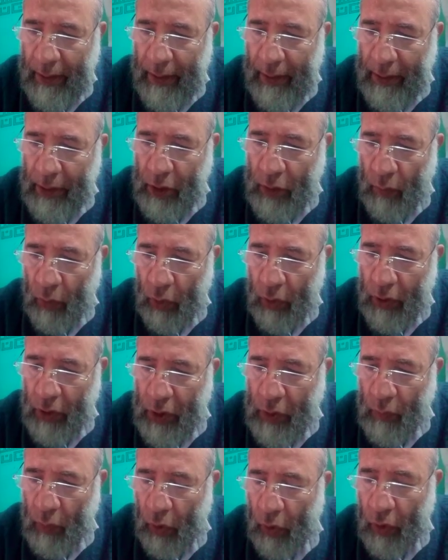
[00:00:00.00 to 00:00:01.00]
small
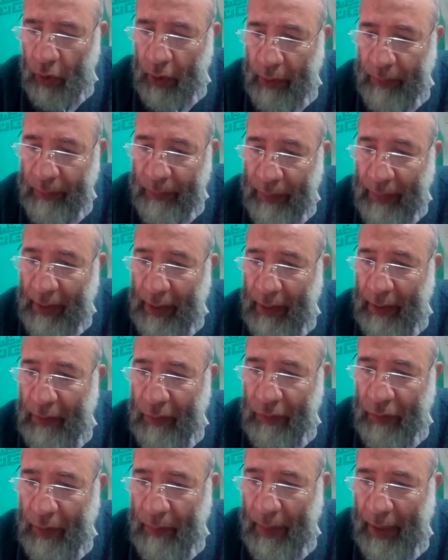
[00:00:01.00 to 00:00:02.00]

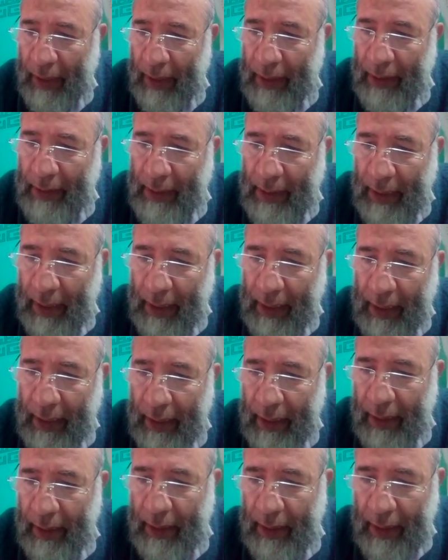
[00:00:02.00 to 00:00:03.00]
female sick,
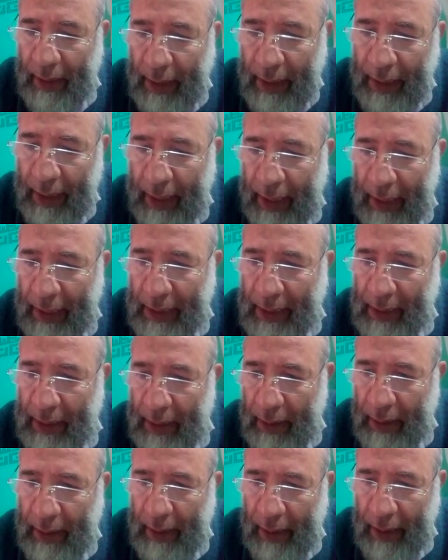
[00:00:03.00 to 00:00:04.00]

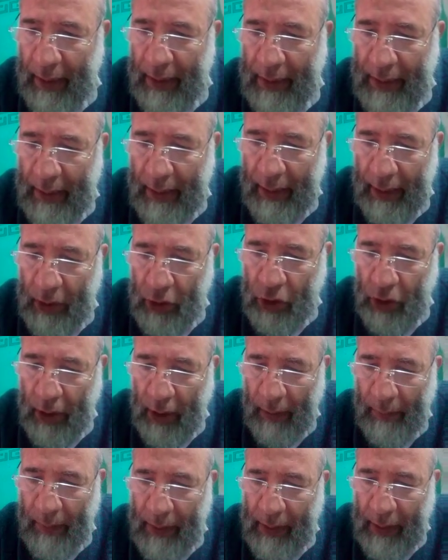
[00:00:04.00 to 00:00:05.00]
XXH
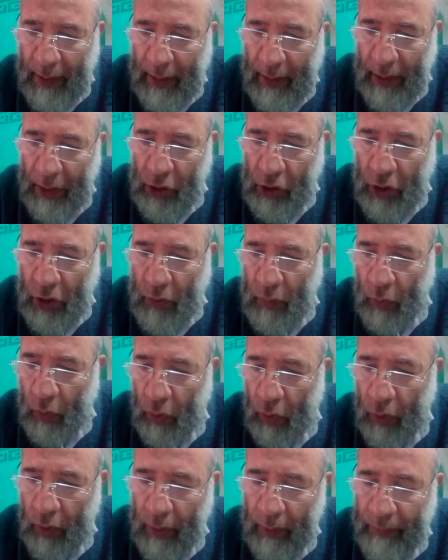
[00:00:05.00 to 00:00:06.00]
capital H
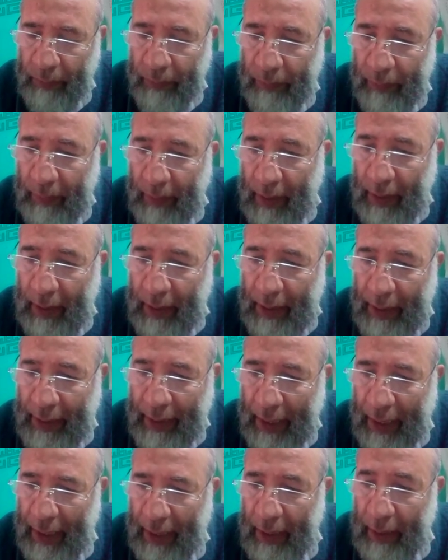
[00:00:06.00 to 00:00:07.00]
small
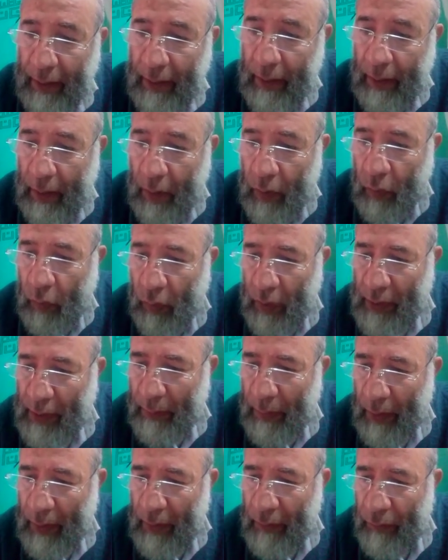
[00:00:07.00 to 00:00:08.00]
carrier. What
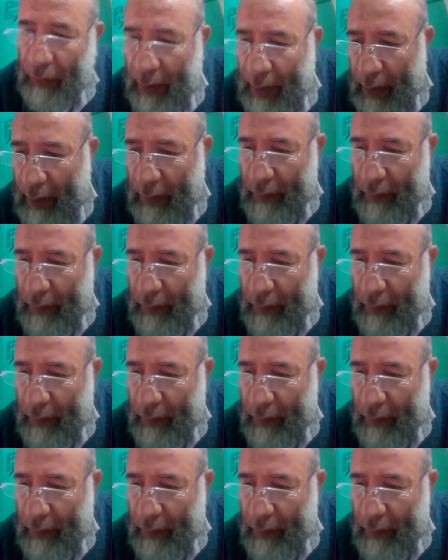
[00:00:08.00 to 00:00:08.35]
about the final